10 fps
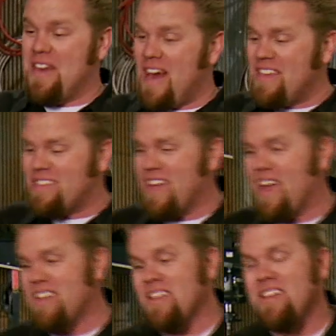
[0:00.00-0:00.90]
the nice thing
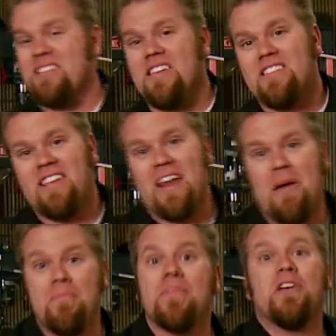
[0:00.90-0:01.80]
is, is this setup
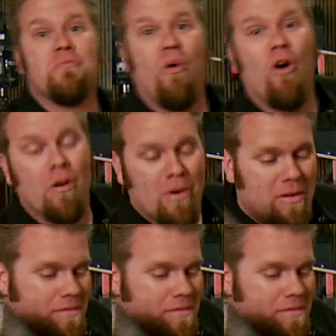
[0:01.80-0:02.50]
is portable.